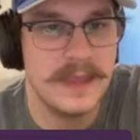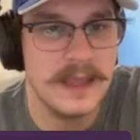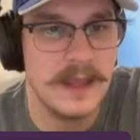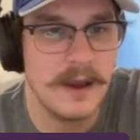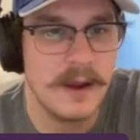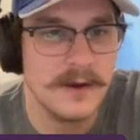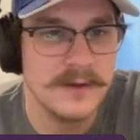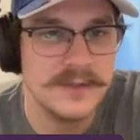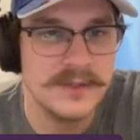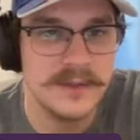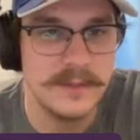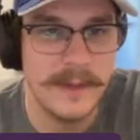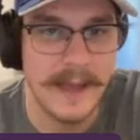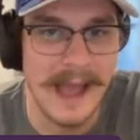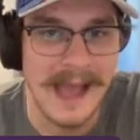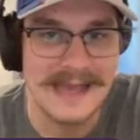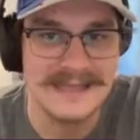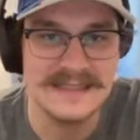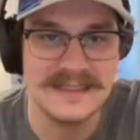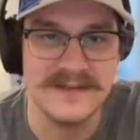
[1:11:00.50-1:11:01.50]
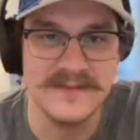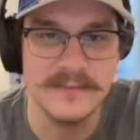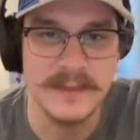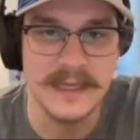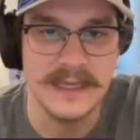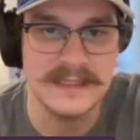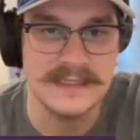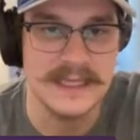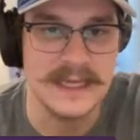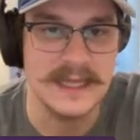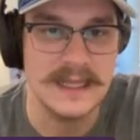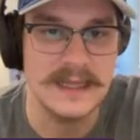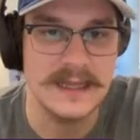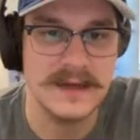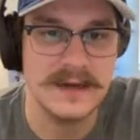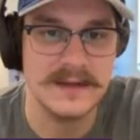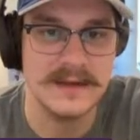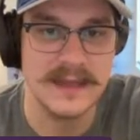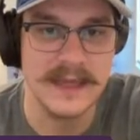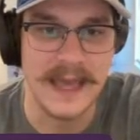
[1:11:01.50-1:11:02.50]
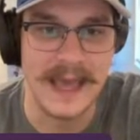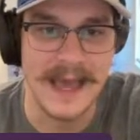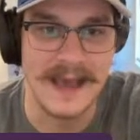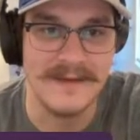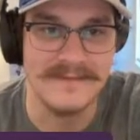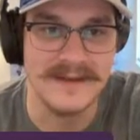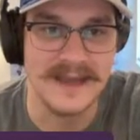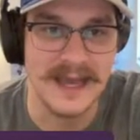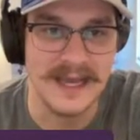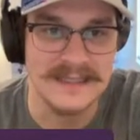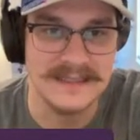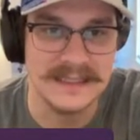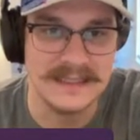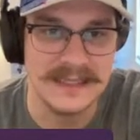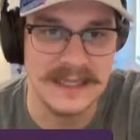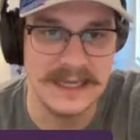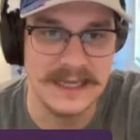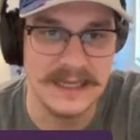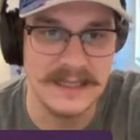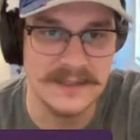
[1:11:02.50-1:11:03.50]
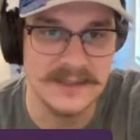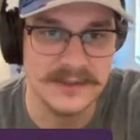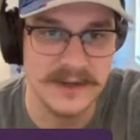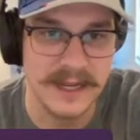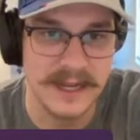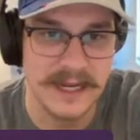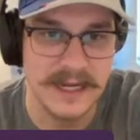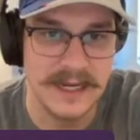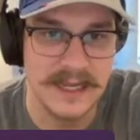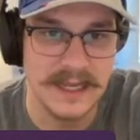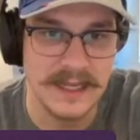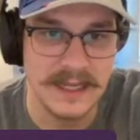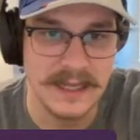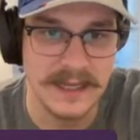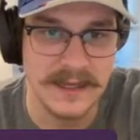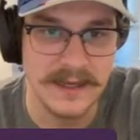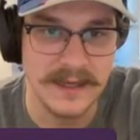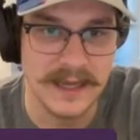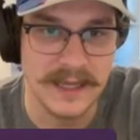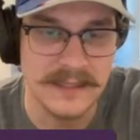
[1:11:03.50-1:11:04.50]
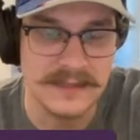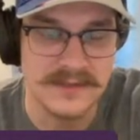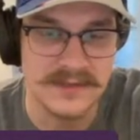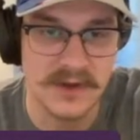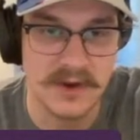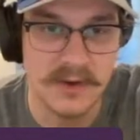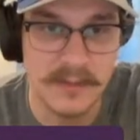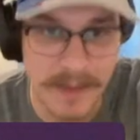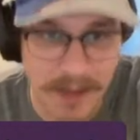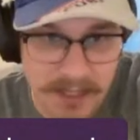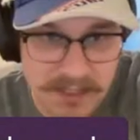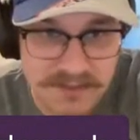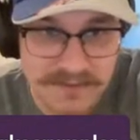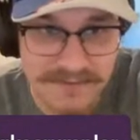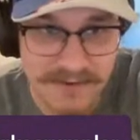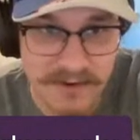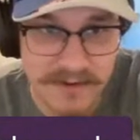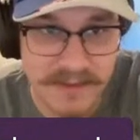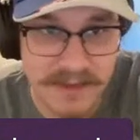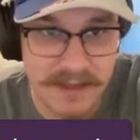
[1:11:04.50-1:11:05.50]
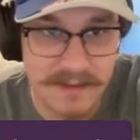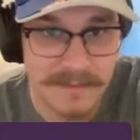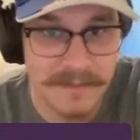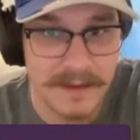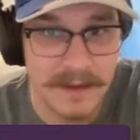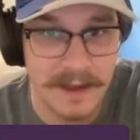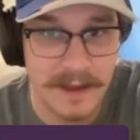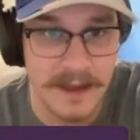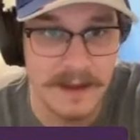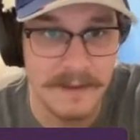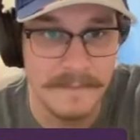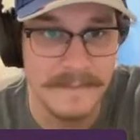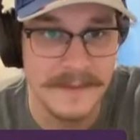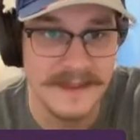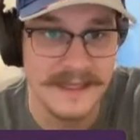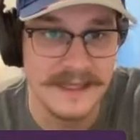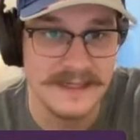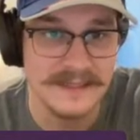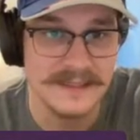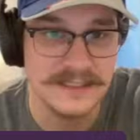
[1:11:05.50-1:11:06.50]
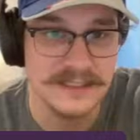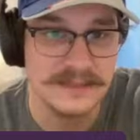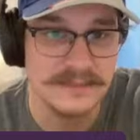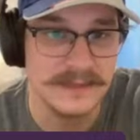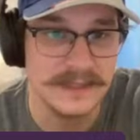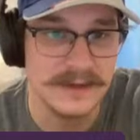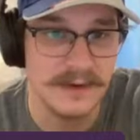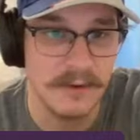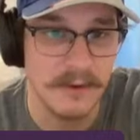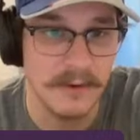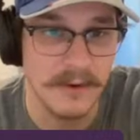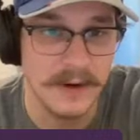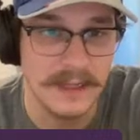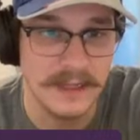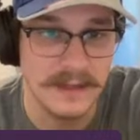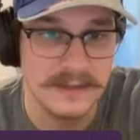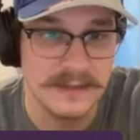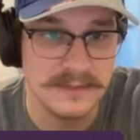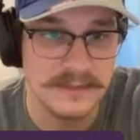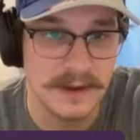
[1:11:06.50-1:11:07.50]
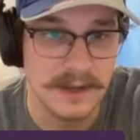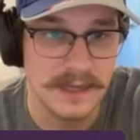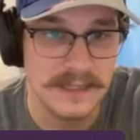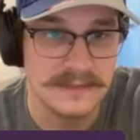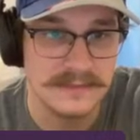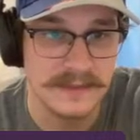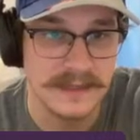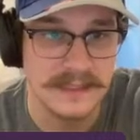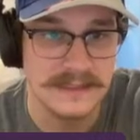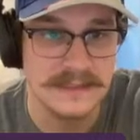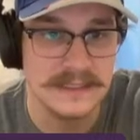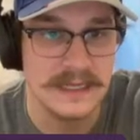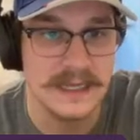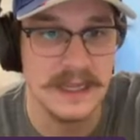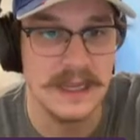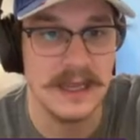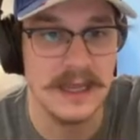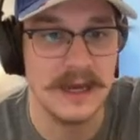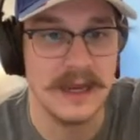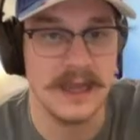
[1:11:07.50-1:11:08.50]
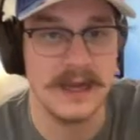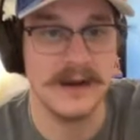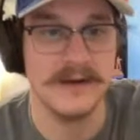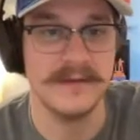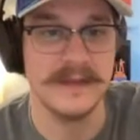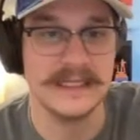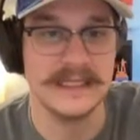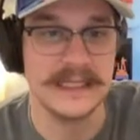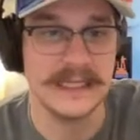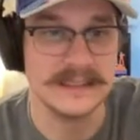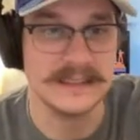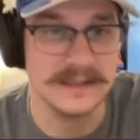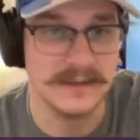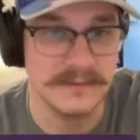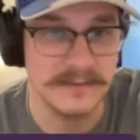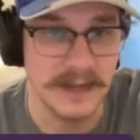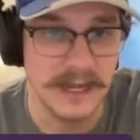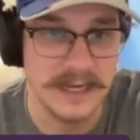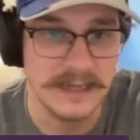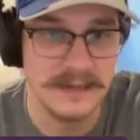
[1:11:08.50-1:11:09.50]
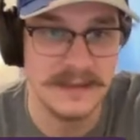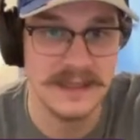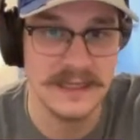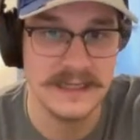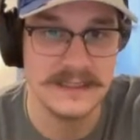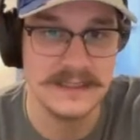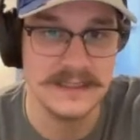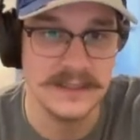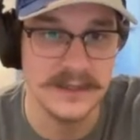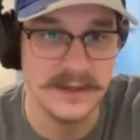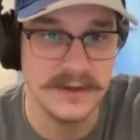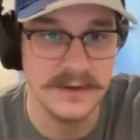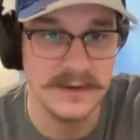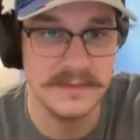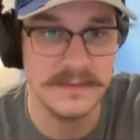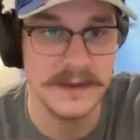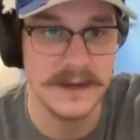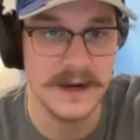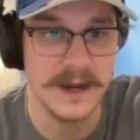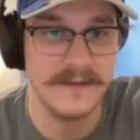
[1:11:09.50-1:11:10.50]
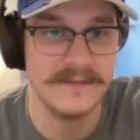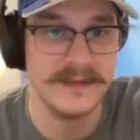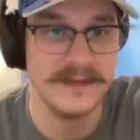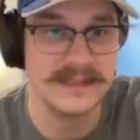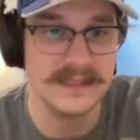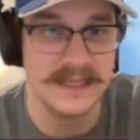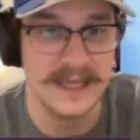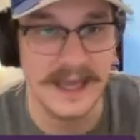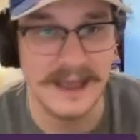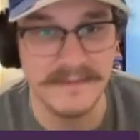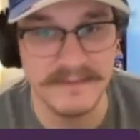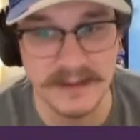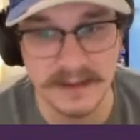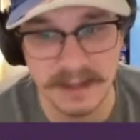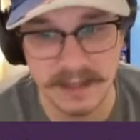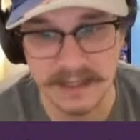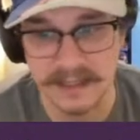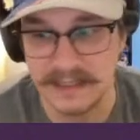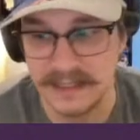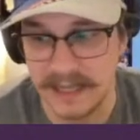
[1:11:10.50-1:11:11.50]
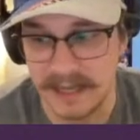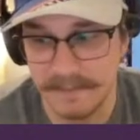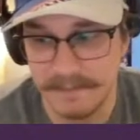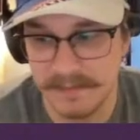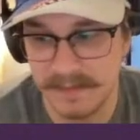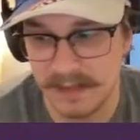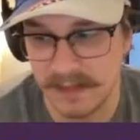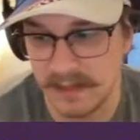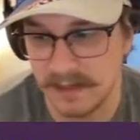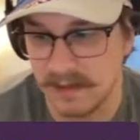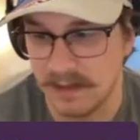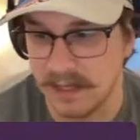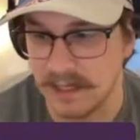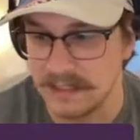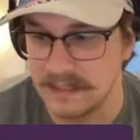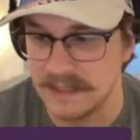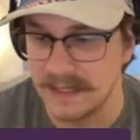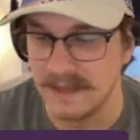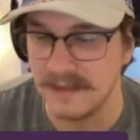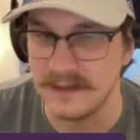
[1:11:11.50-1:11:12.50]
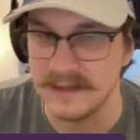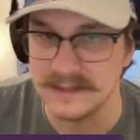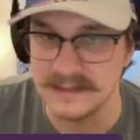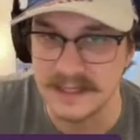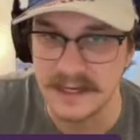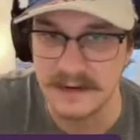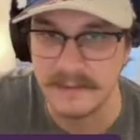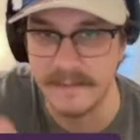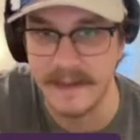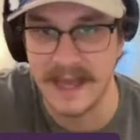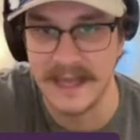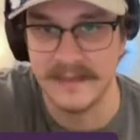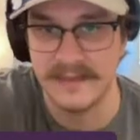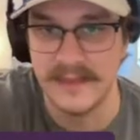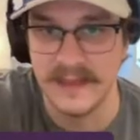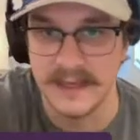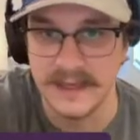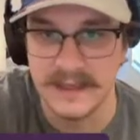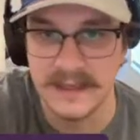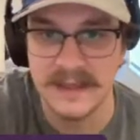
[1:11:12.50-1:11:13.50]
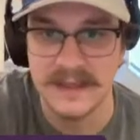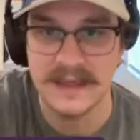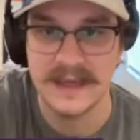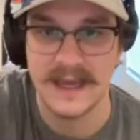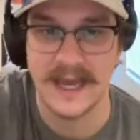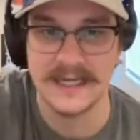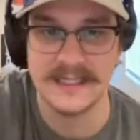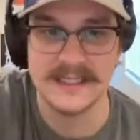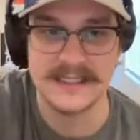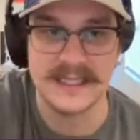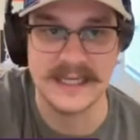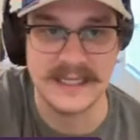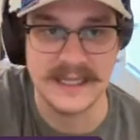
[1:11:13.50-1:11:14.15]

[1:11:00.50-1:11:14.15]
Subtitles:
aren't too passive, because they clearly have guys that they can trade and they could get so much for them. But they've just been hoarding those prospects, and I don't think that's the right thing to do. But obviously, having a lot of depth and a lot of talent is not a bad thing. I just think